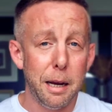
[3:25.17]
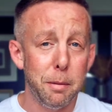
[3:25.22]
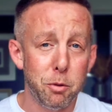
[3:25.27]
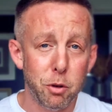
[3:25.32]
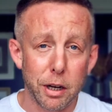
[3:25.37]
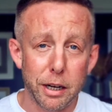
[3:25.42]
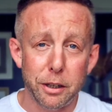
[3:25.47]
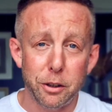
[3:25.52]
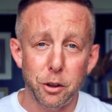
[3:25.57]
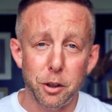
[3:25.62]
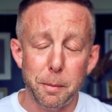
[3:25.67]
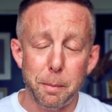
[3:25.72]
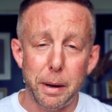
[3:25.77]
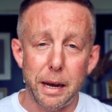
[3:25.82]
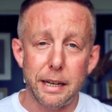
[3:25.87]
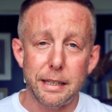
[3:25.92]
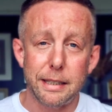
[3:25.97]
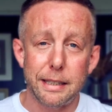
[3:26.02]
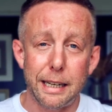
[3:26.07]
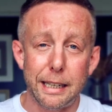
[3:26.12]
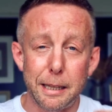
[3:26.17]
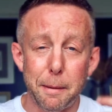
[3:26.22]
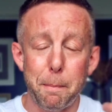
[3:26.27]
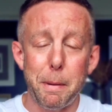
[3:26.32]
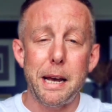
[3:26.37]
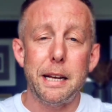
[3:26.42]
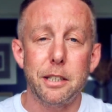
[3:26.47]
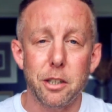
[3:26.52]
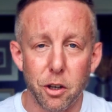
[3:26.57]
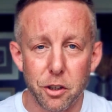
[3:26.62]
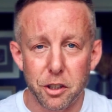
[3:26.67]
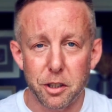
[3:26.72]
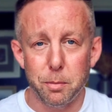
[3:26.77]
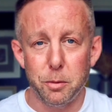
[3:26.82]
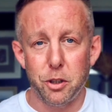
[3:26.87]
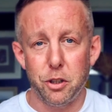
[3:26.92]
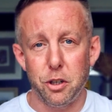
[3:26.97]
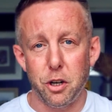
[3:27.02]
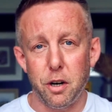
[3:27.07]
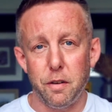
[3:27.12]
trying to do the best thing, the best
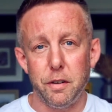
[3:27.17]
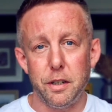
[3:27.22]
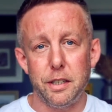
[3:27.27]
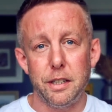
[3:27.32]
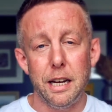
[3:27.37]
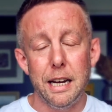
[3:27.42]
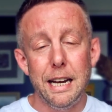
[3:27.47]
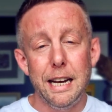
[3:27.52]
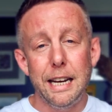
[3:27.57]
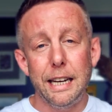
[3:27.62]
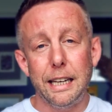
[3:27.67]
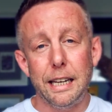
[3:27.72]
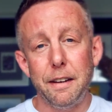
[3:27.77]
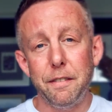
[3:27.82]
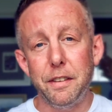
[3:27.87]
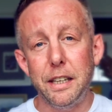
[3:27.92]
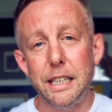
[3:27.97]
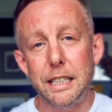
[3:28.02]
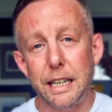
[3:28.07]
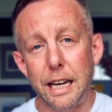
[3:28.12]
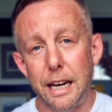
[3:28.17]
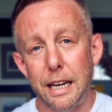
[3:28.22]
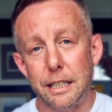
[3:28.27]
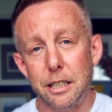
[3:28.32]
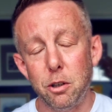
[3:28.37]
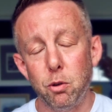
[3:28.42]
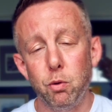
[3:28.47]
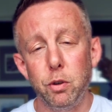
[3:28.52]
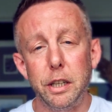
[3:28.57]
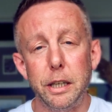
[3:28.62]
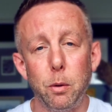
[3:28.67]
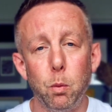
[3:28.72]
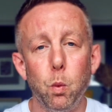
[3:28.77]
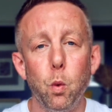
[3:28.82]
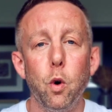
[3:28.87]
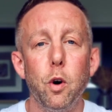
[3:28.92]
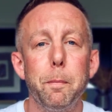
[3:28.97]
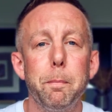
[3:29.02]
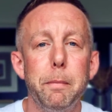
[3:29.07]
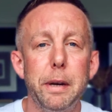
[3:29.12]
customer service, give these guests a really
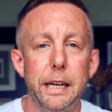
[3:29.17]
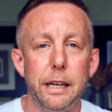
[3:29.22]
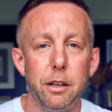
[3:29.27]
warm meet and